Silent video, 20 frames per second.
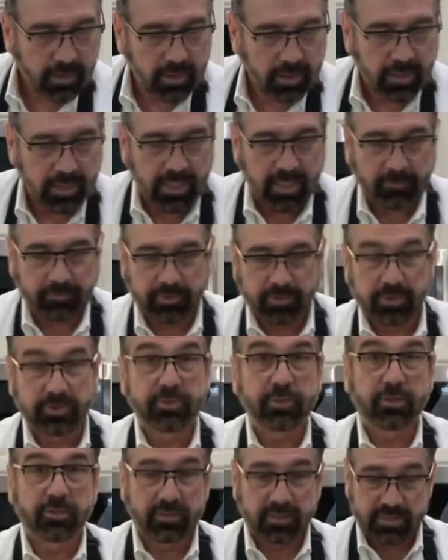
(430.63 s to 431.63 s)
And I'm going to
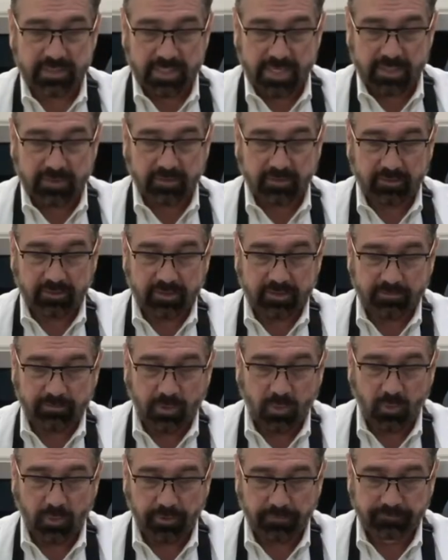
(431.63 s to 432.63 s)
turn this out on this
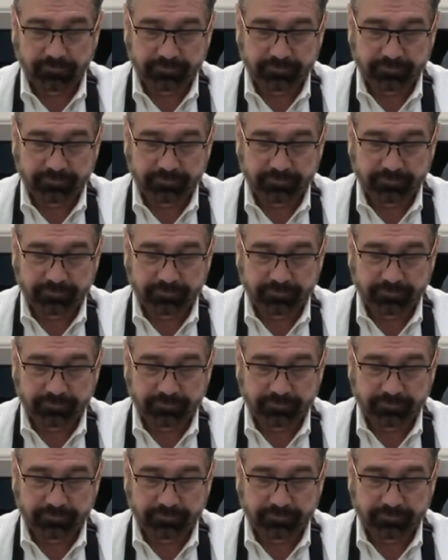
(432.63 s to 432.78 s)
board.